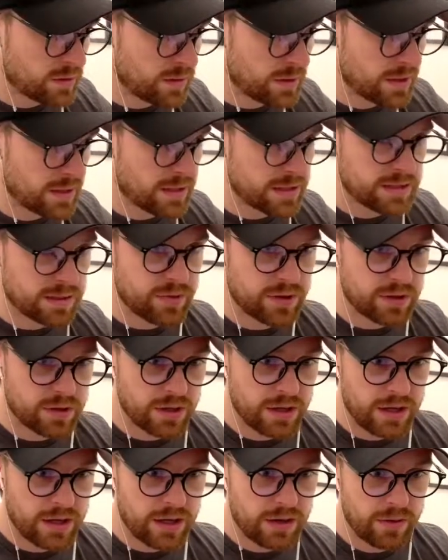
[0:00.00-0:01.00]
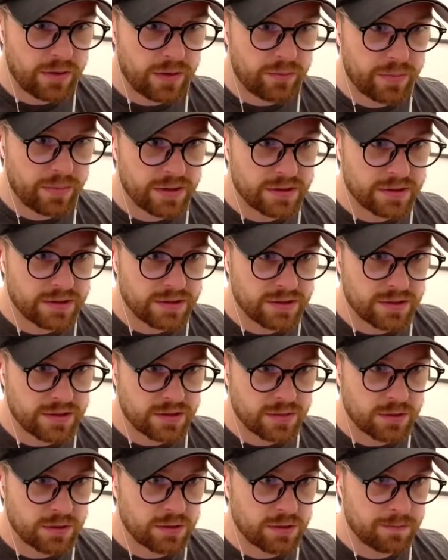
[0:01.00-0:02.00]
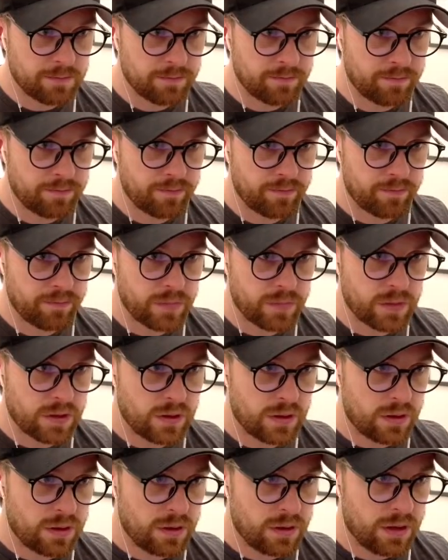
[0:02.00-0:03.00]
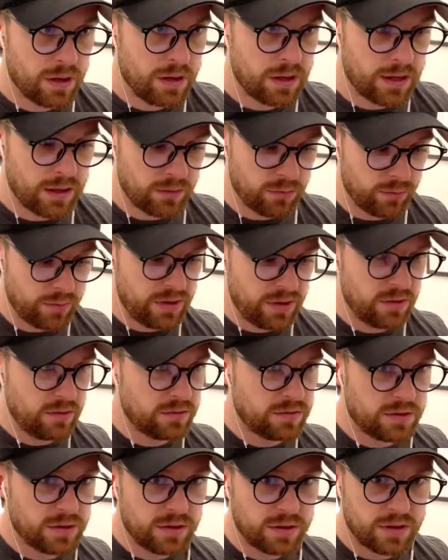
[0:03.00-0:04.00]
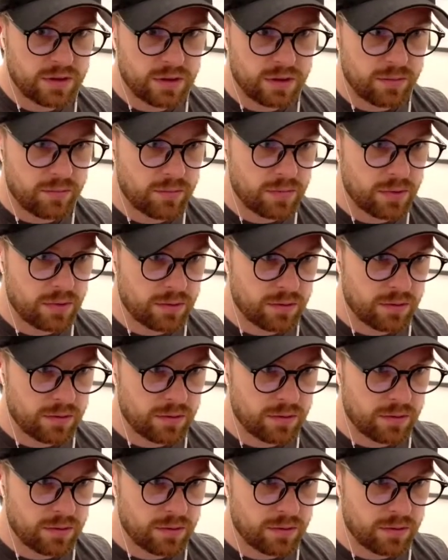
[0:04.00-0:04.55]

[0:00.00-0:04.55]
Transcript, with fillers: I got some Hungarian peasants as well. And I will be using them